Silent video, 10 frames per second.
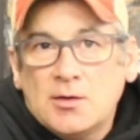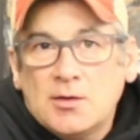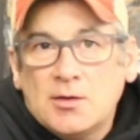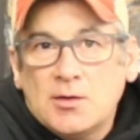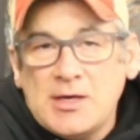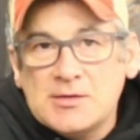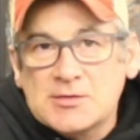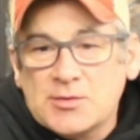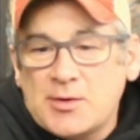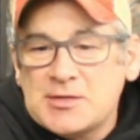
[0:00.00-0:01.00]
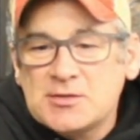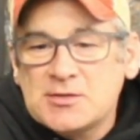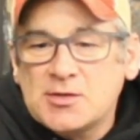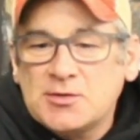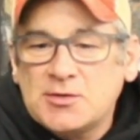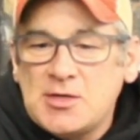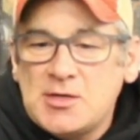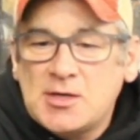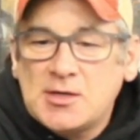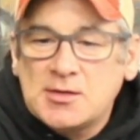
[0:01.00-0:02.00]
okay, so I just took
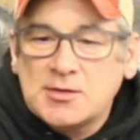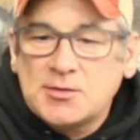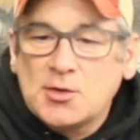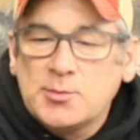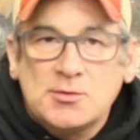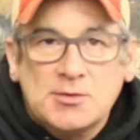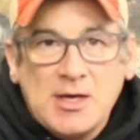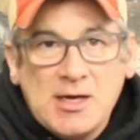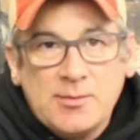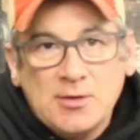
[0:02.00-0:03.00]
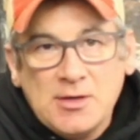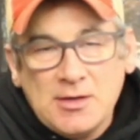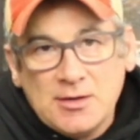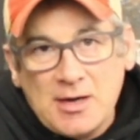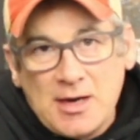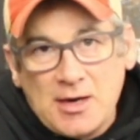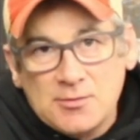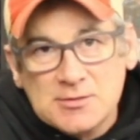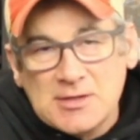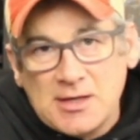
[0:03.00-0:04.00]
the thermal camera
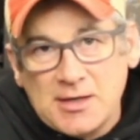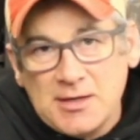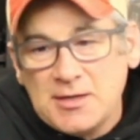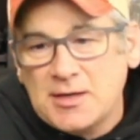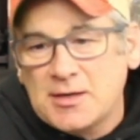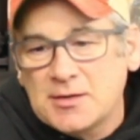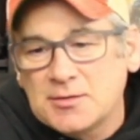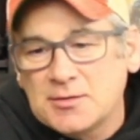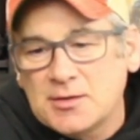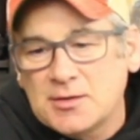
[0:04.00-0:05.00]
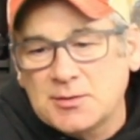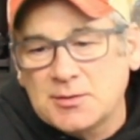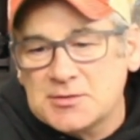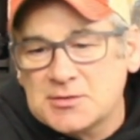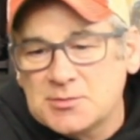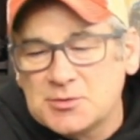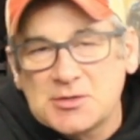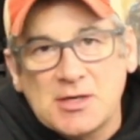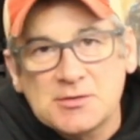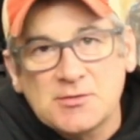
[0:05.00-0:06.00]
outside and got some
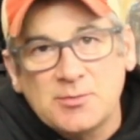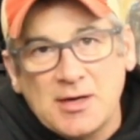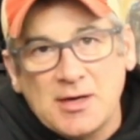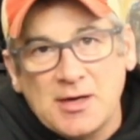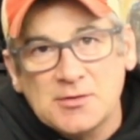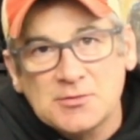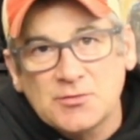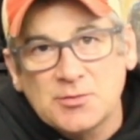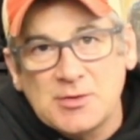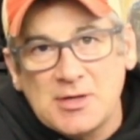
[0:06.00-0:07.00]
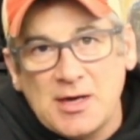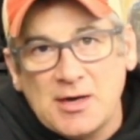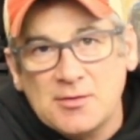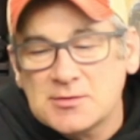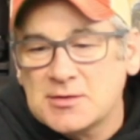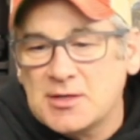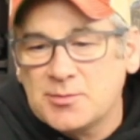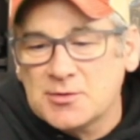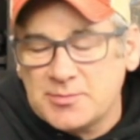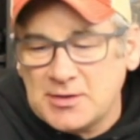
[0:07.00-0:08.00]
shots of my house from the outside
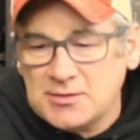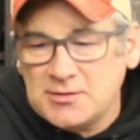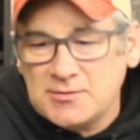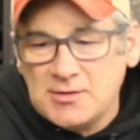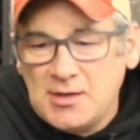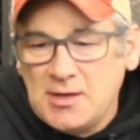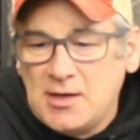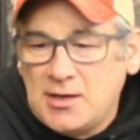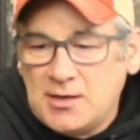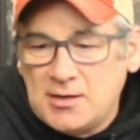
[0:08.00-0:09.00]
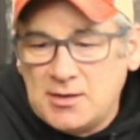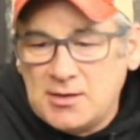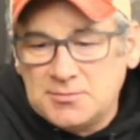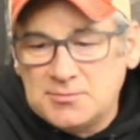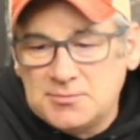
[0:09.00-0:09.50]
perspective. Saw